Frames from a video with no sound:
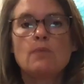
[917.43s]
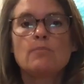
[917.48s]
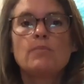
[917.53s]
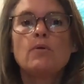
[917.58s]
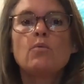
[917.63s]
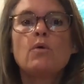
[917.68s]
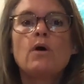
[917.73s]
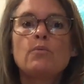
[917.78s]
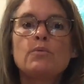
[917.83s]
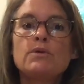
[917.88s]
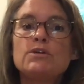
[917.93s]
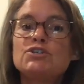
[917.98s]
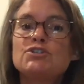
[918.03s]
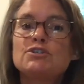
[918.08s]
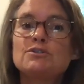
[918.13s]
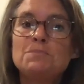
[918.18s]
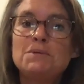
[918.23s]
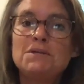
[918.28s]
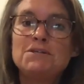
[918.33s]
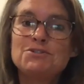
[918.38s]
But what we
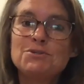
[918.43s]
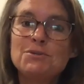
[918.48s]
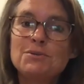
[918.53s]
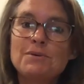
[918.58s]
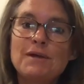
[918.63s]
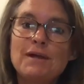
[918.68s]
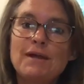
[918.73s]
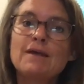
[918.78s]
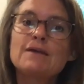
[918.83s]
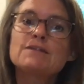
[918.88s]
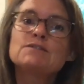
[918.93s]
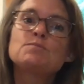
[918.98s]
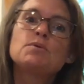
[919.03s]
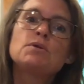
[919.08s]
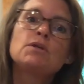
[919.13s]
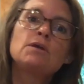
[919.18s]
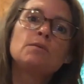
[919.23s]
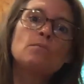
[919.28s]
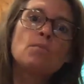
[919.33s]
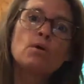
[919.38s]
should be doing is
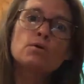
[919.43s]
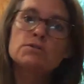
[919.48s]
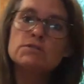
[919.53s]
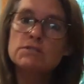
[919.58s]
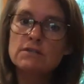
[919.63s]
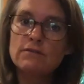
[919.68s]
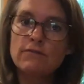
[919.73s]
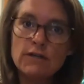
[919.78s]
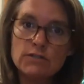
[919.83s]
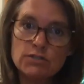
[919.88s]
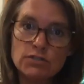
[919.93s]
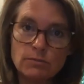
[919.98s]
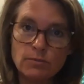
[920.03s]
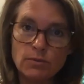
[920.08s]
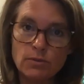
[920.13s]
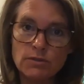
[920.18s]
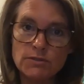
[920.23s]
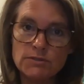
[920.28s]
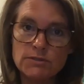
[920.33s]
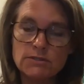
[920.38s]
putting mostly
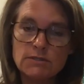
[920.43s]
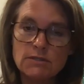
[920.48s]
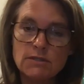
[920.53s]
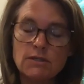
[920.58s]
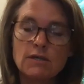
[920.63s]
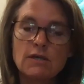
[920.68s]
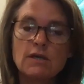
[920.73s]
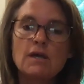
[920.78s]
vegetables,